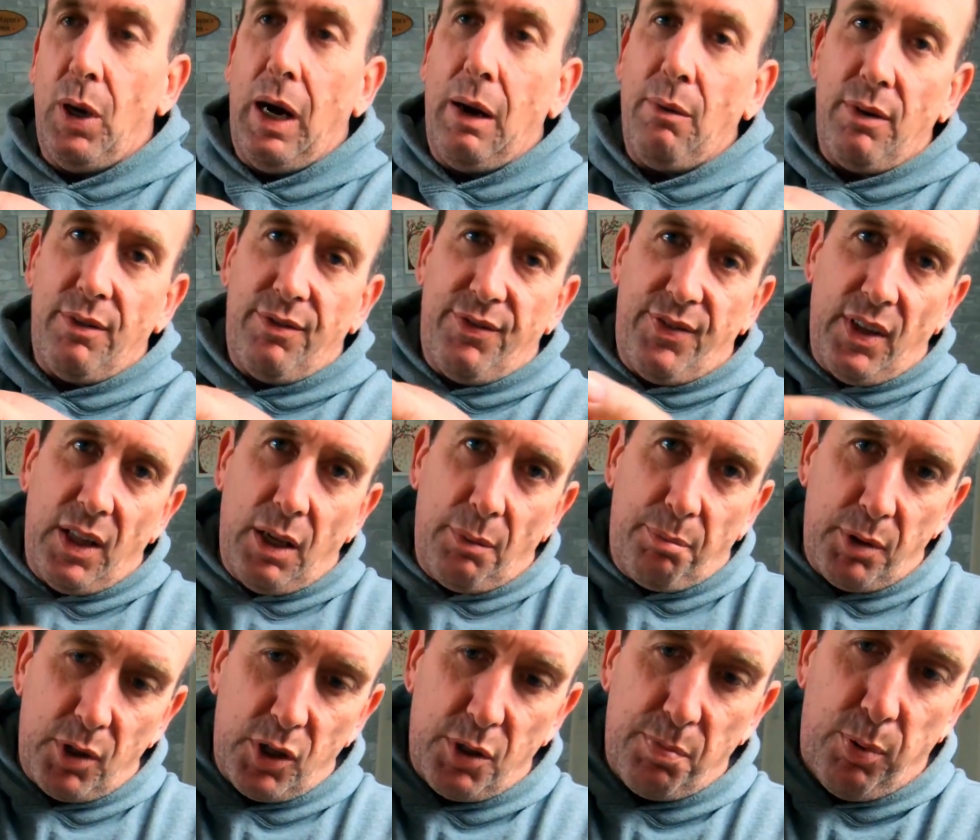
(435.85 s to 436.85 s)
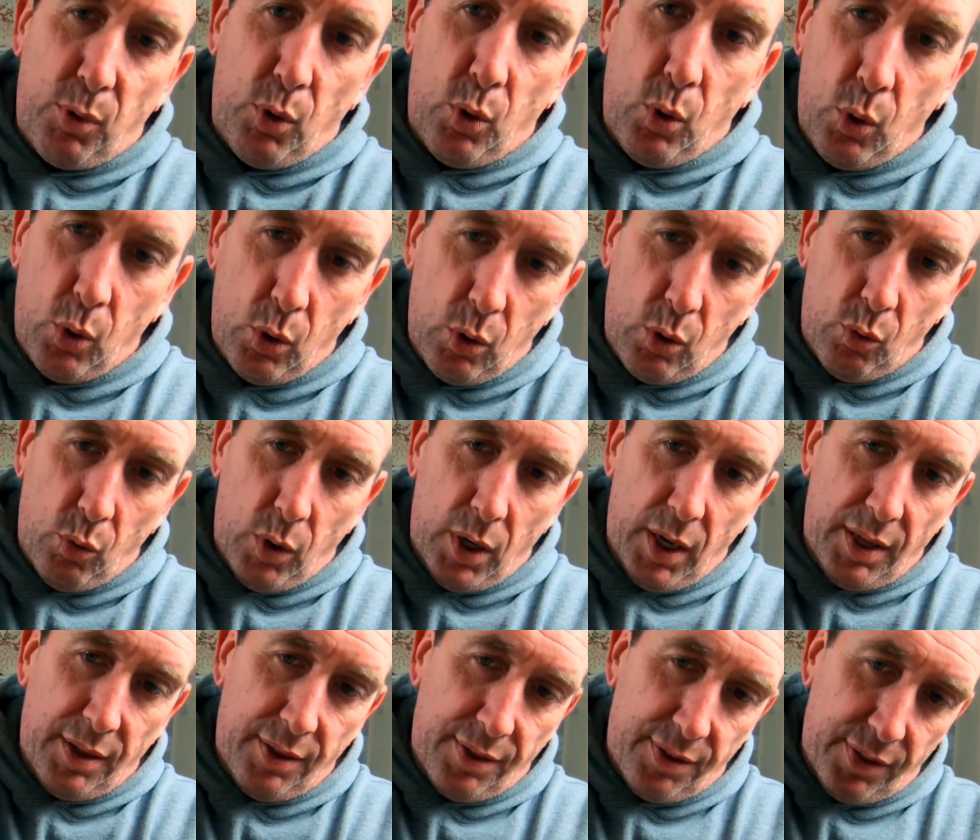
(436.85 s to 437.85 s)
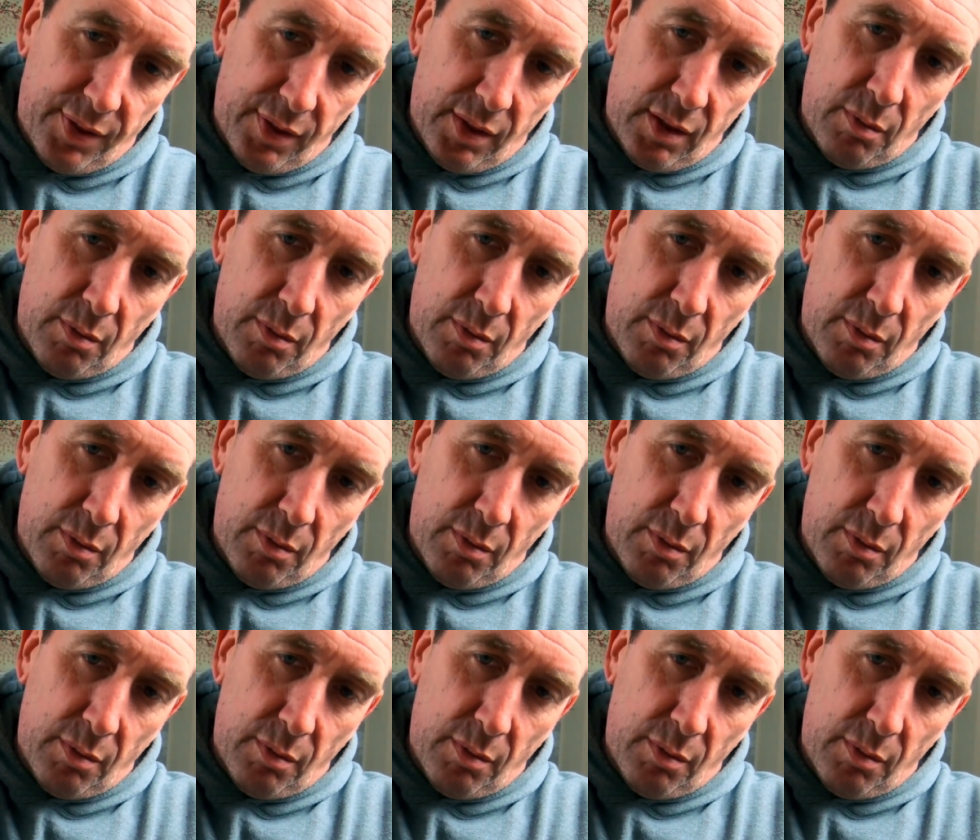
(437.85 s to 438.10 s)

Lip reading: I would fill up your spool with